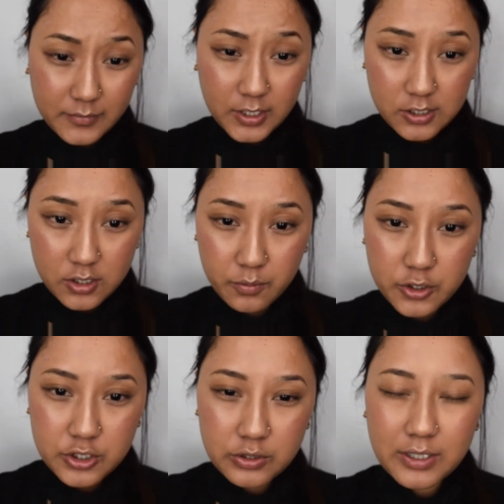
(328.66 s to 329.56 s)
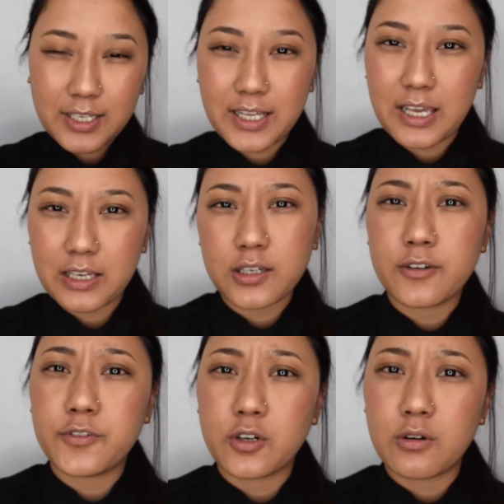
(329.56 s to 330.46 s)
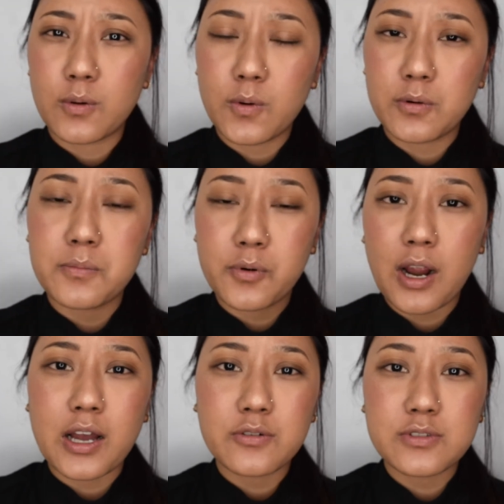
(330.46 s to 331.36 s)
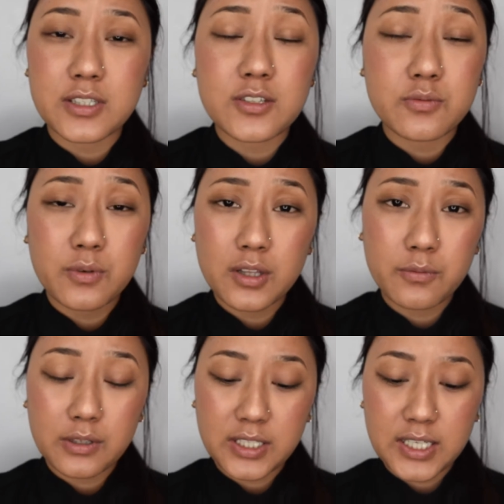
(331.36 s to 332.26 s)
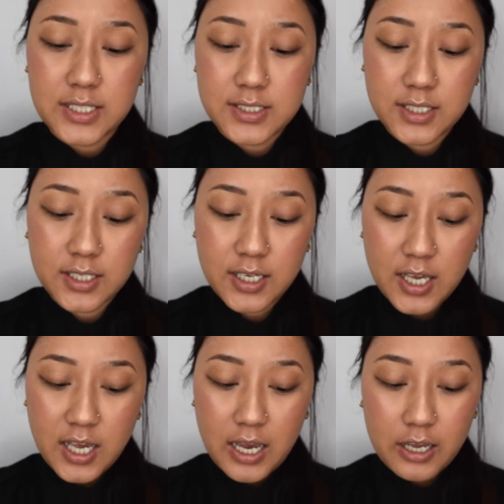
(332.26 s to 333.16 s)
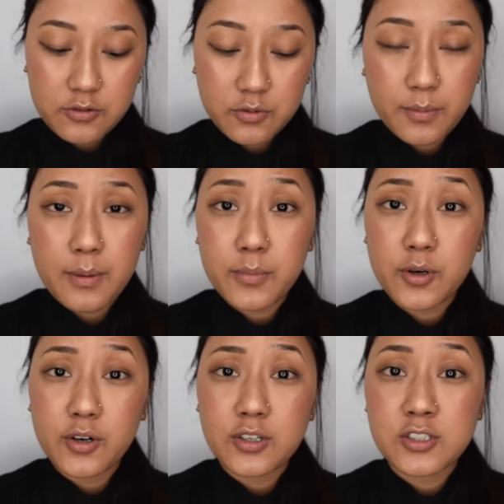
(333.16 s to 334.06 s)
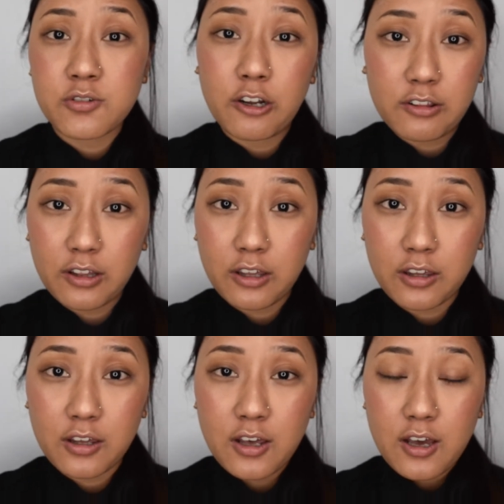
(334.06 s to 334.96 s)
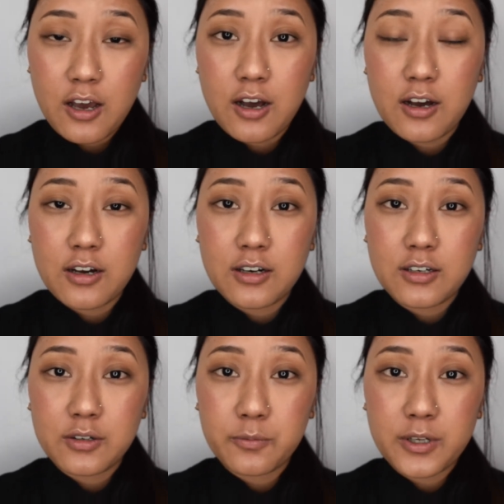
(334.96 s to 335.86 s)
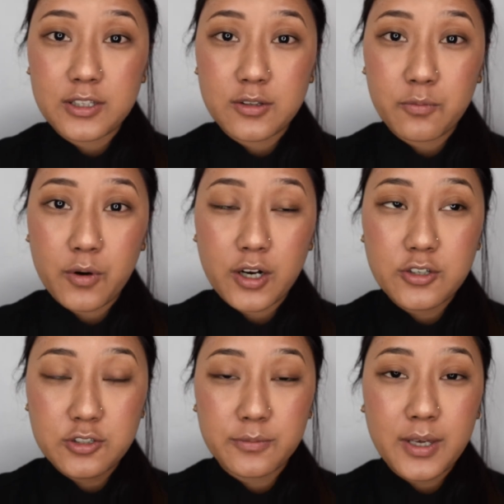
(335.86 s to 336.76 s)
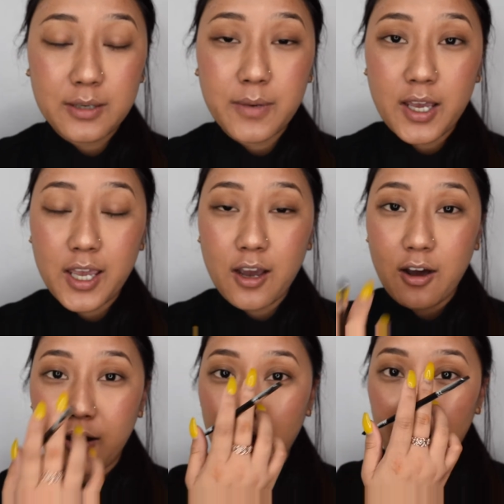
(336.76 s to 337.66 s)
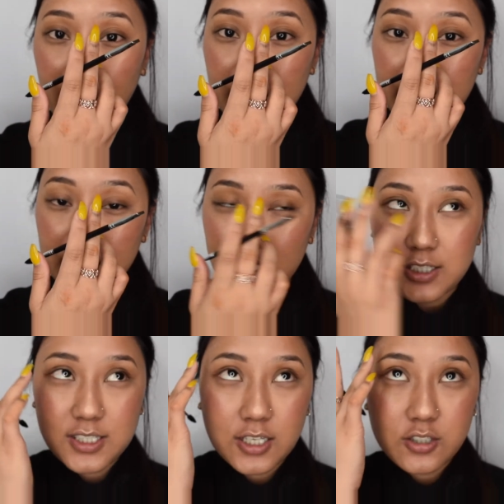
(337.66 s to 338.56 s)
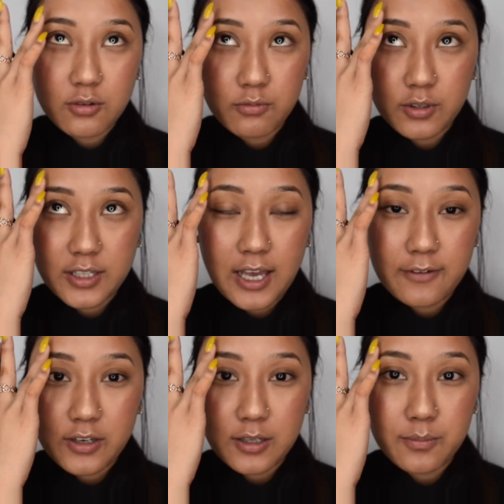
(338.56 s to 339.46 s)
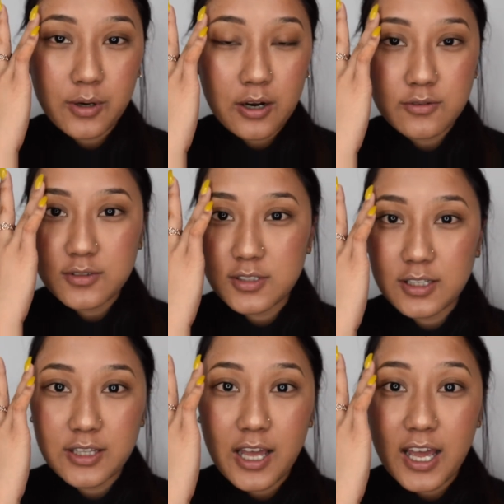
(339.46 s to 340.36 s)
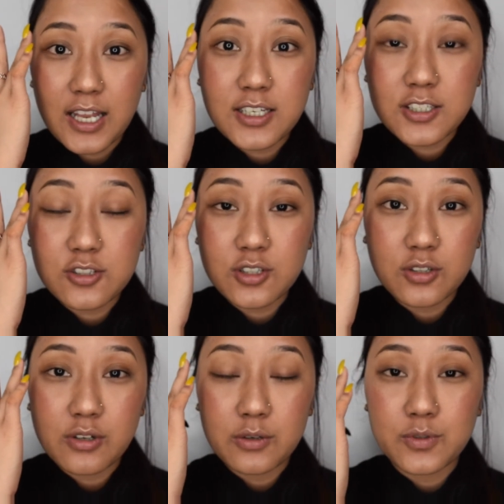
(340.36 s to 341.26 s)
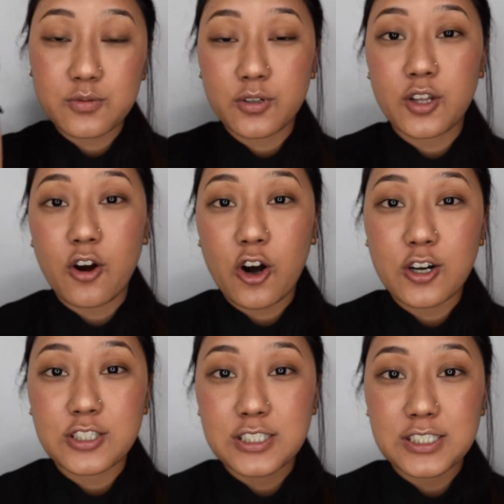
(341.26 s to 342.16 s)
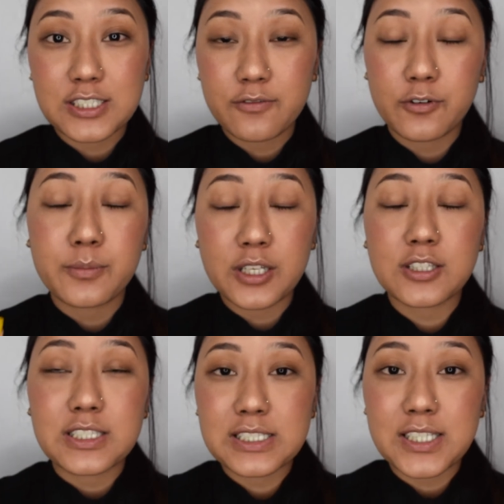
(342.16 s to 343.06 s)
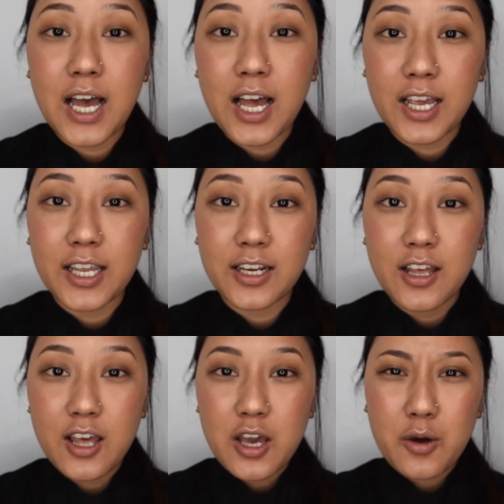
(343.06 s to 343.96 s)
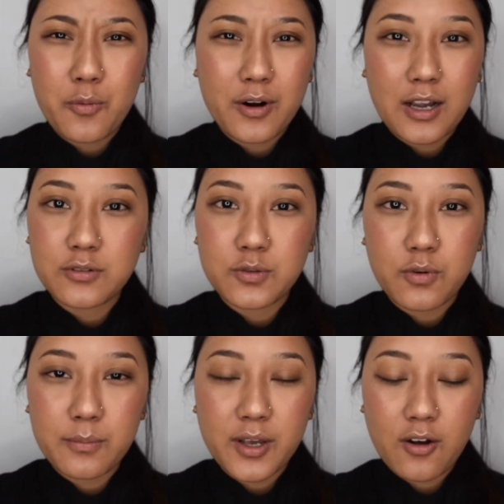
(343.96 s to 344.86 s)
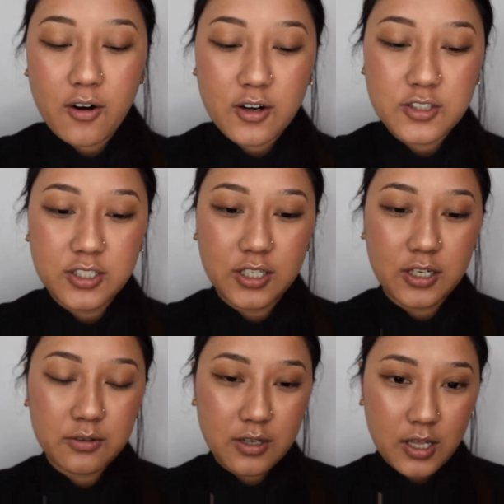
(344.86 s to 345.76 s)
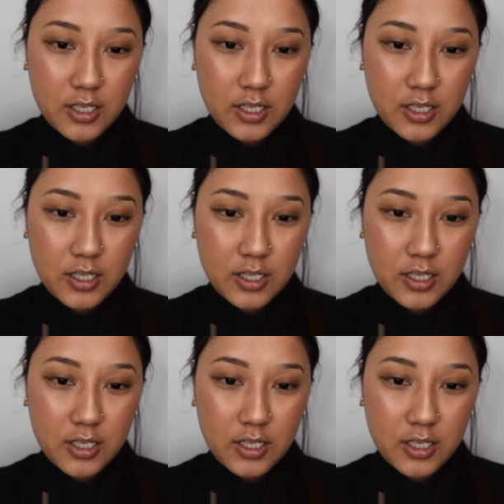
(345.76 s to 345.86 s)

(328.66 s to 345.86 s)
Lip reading: So once you get hang of your own brows, it's really easy. I do remember struggling with where to make my arch, because I don't really have any brows at the end, so it was really hard for me to decide where I would want my arch, you know.